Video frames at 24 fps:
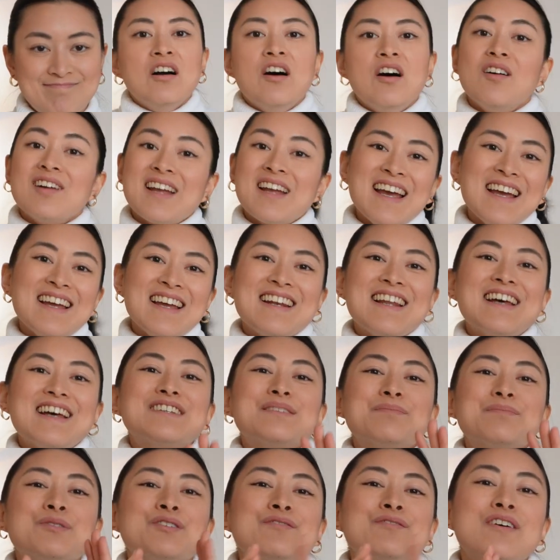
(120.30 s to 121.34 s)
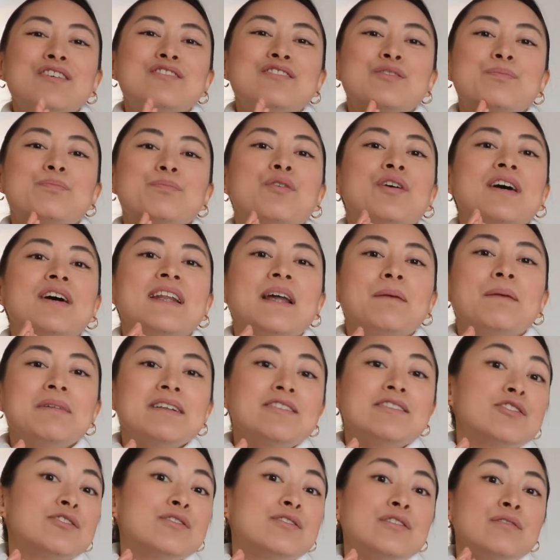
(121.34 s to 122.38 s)
Okay, let's move on to point
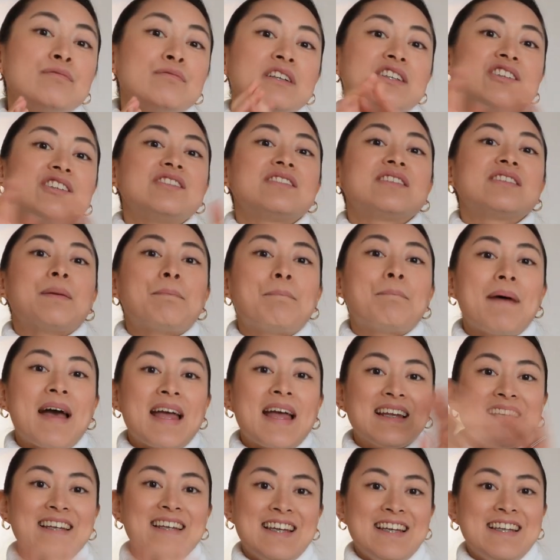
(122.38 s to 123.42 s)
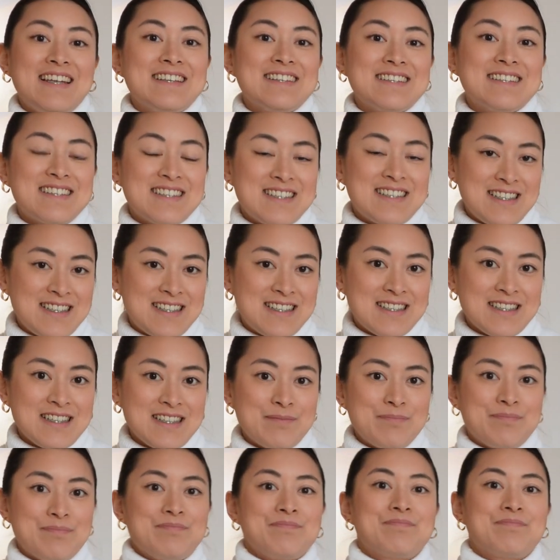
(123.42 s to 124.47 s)
number 2, which is the banking
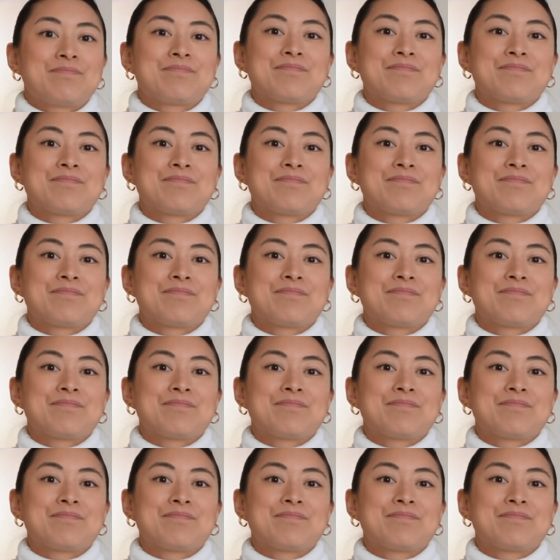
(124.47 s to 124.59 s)
system.